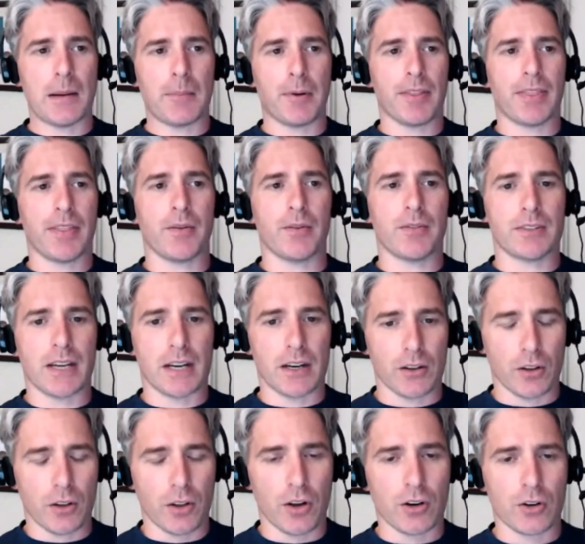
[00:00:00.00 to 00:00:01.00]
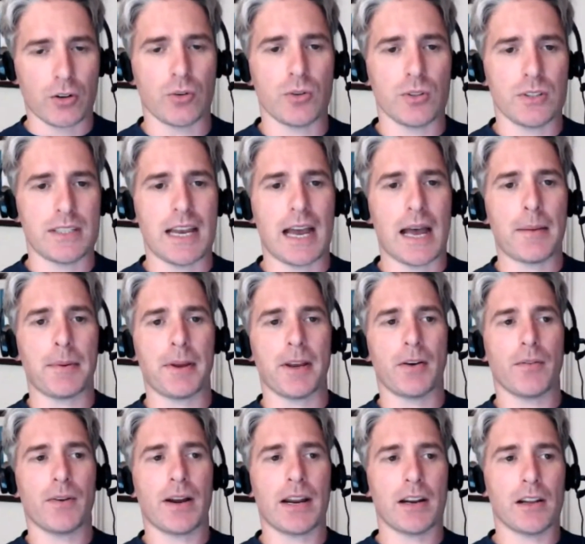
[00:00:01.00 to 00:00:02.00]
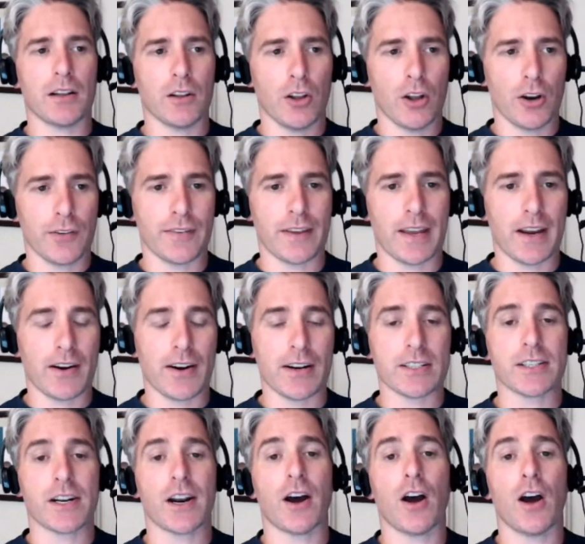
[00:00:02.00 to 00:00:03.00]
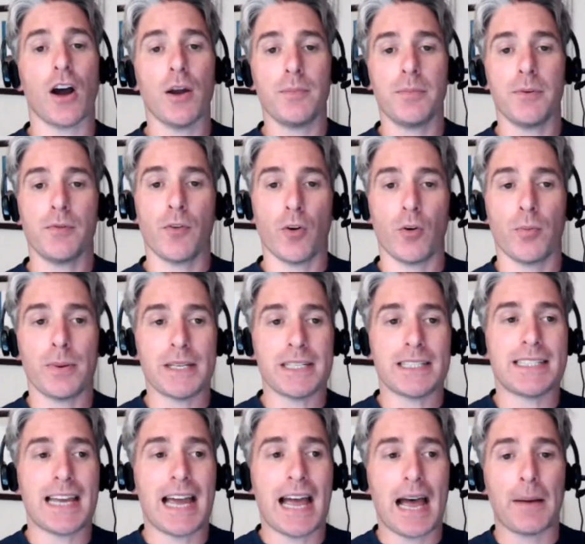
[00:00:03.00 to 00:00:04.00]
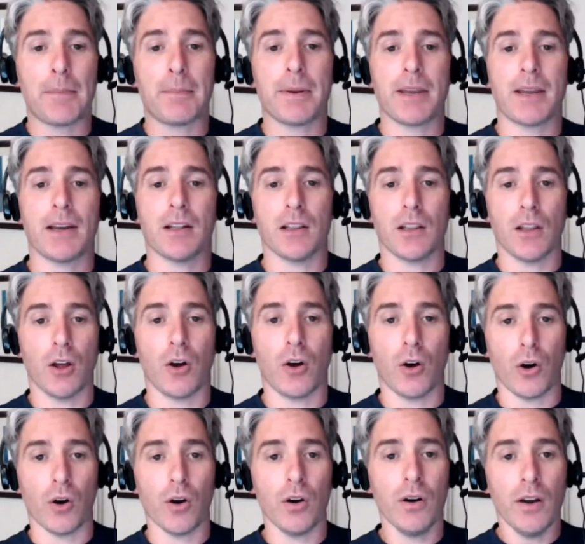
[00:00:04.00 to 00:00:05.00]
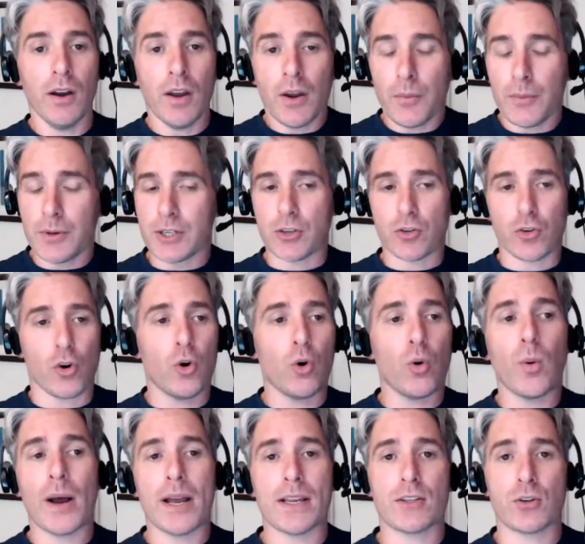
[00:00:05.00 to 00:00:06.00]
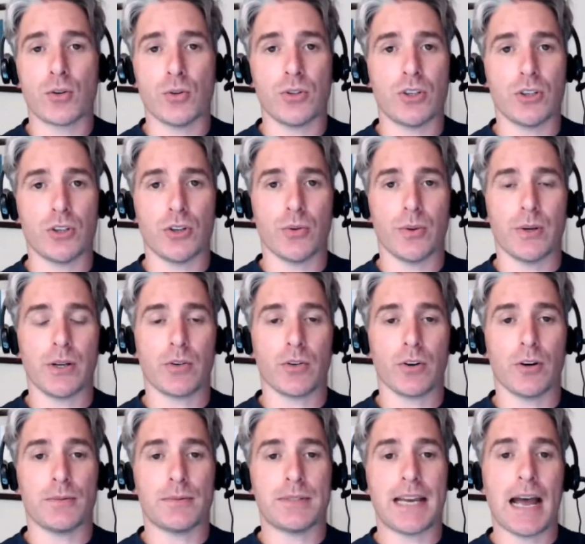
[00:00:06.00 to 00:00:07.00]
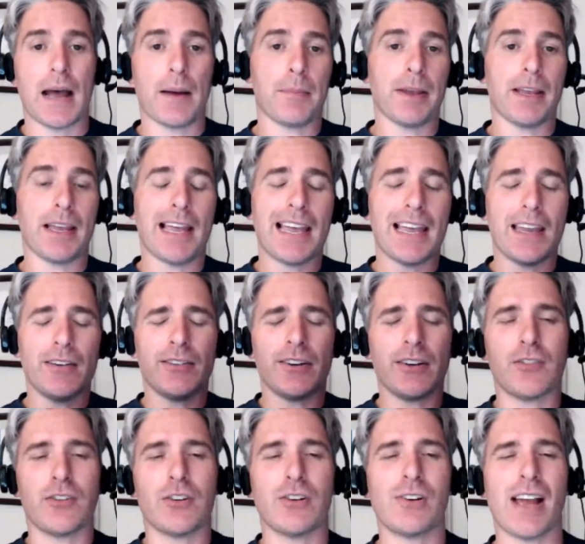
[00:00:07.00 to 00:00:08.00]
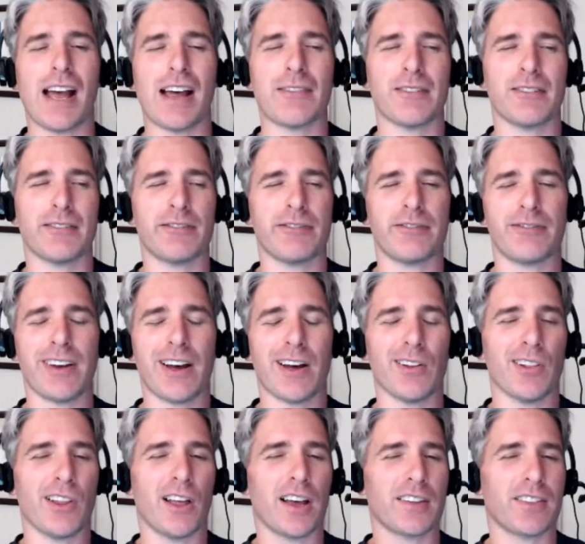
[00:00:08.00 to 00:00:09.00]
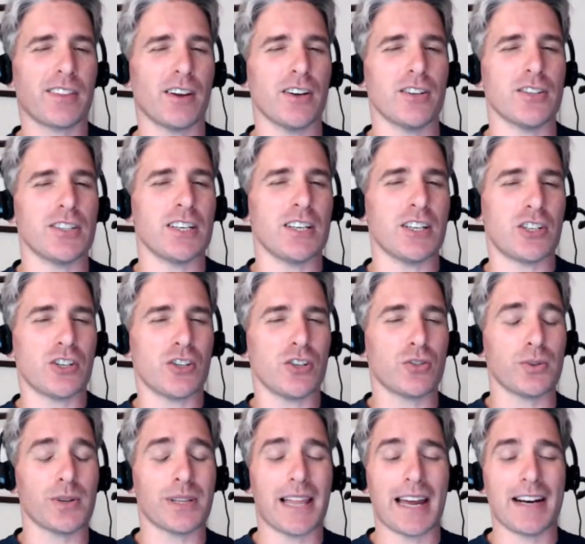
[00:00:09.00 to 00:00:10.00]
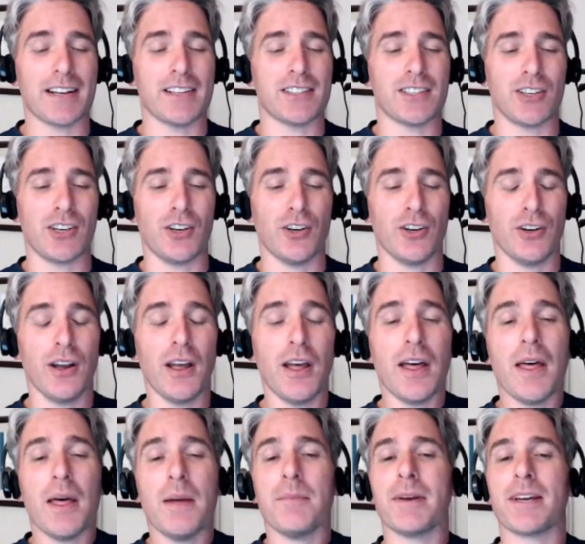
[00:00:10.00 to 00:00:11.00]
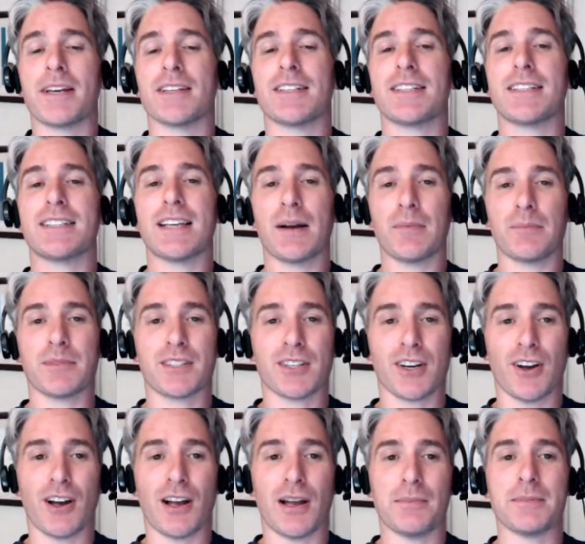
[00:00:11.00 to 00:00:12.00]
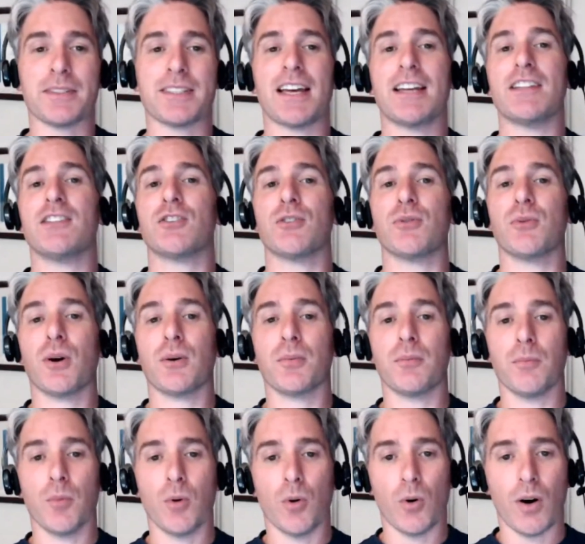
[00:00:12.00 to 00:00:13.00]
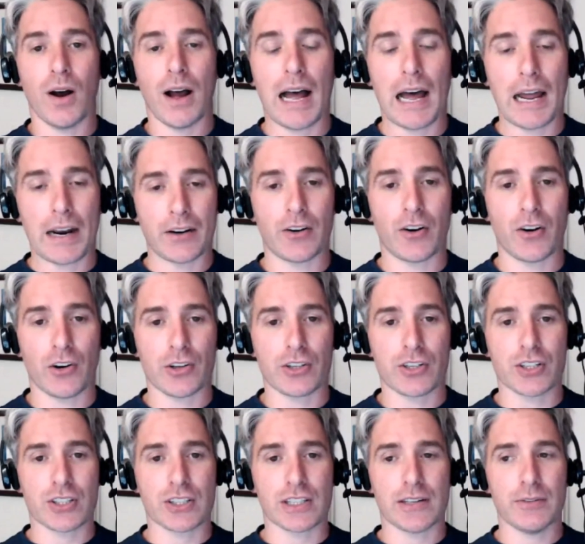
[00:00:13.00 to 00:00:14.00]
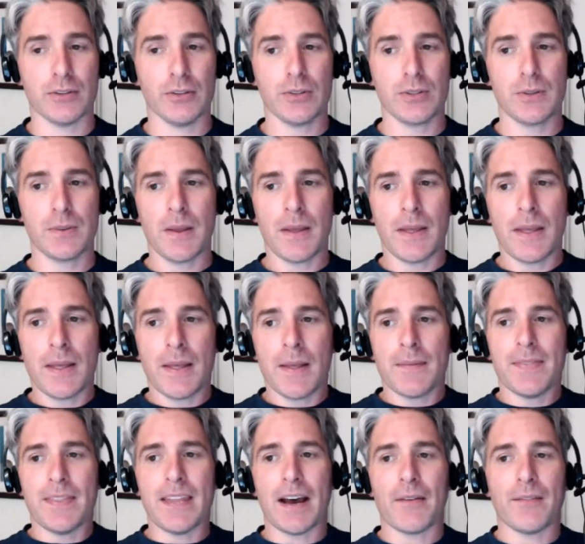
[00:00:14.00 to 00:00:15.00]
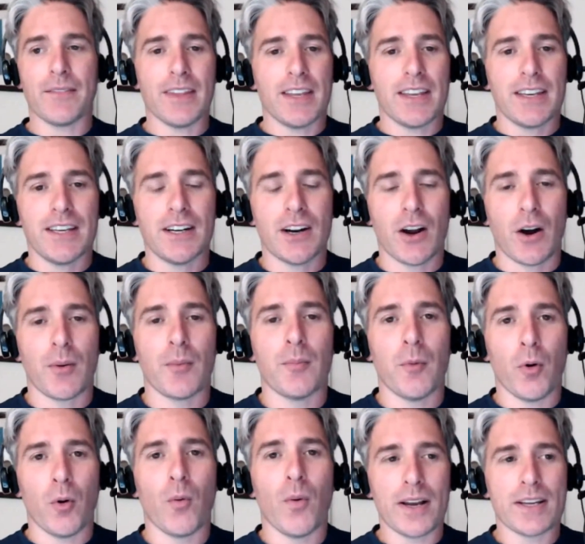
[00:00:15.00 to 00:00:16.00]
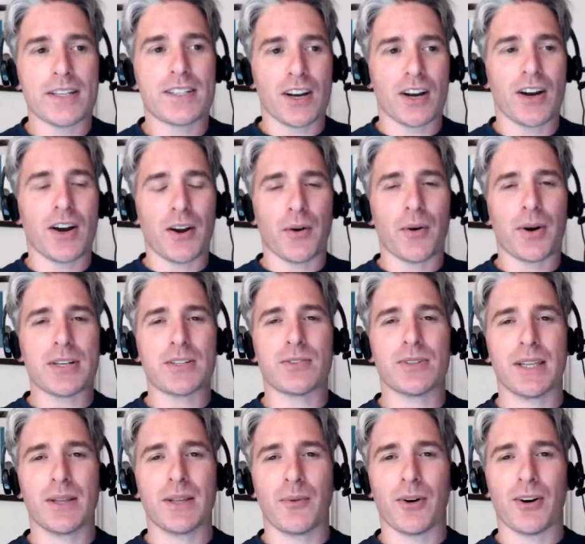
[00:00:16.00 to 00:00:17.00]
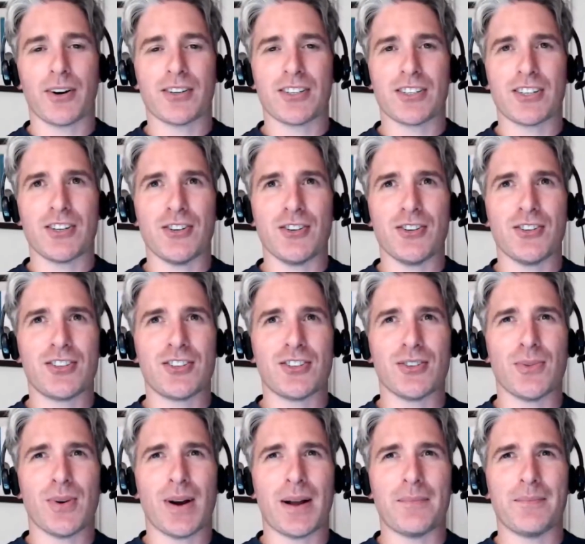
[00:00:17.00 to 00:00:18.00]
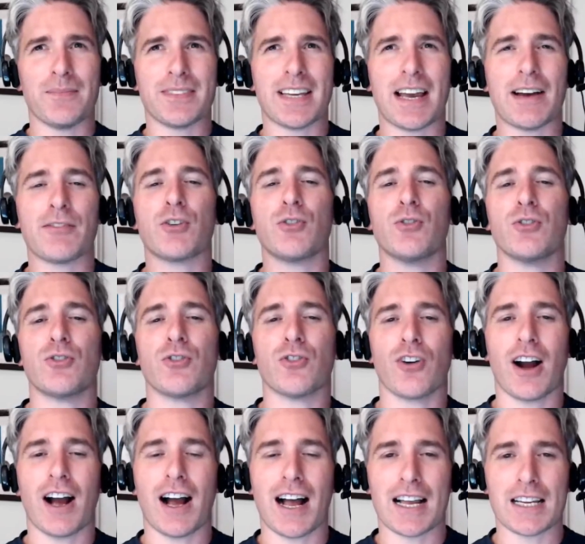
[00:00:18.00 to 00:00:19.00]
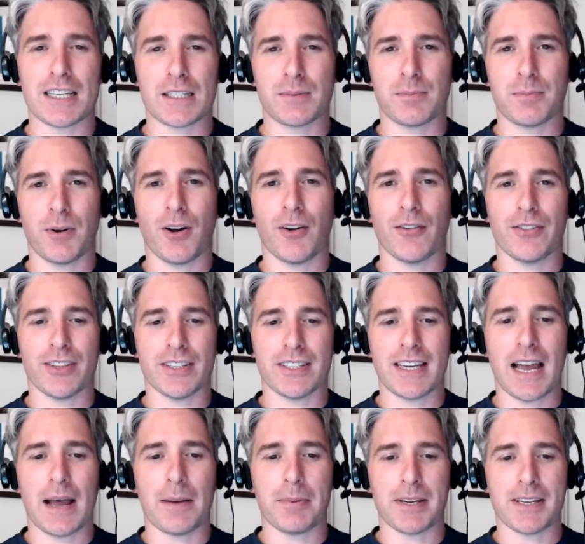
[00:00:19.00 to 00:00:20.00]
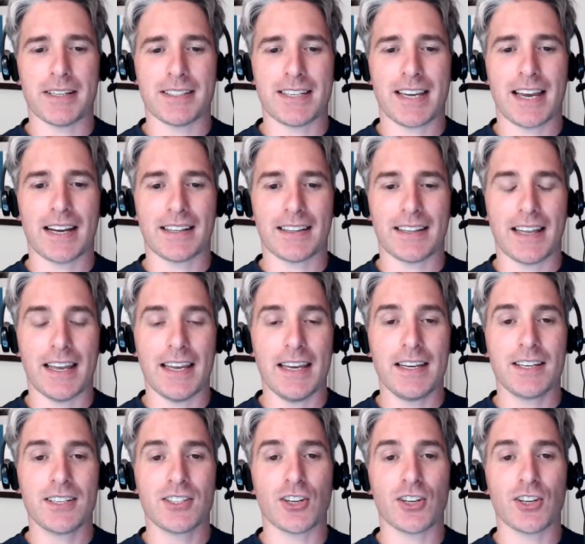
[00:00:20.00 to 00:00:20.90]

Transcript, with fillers: I think we've done a lot of good tapping around a lot of areas, and I hope you've all been tapping along, which is always good to do in group tapping, even if you haven't felt like those issues related to you, because sometimes they do on more unconscious levels. Now, you know, I'm always I always really want you to um to have a good grasp of the tapping technique.